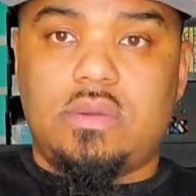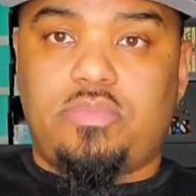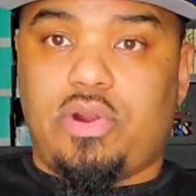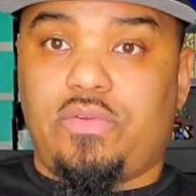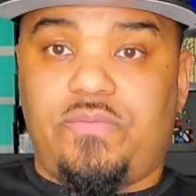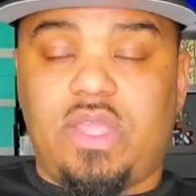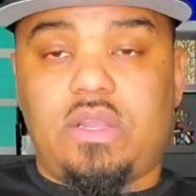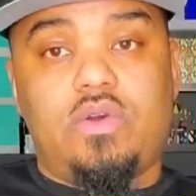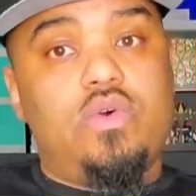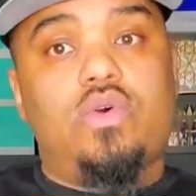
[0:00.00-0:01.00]

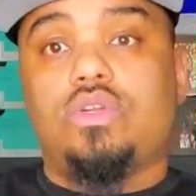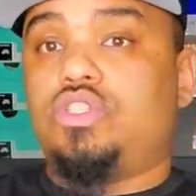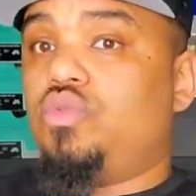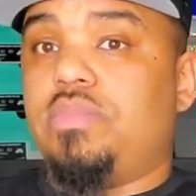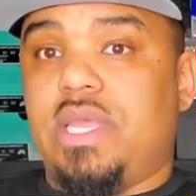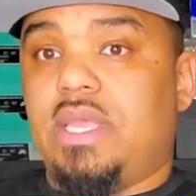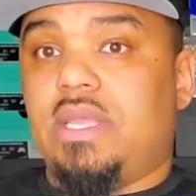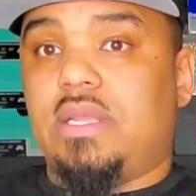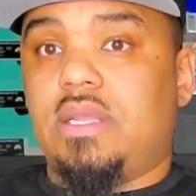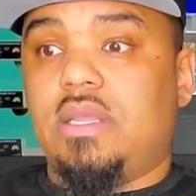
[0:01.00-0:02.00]
perfect, or too big,
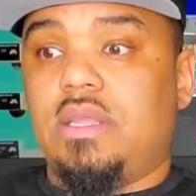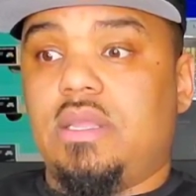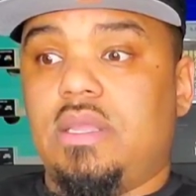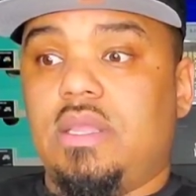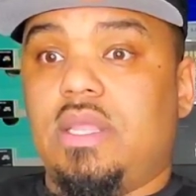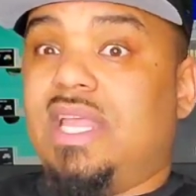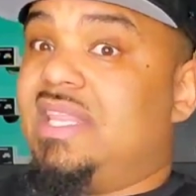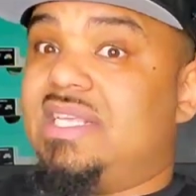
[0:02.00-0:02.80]
and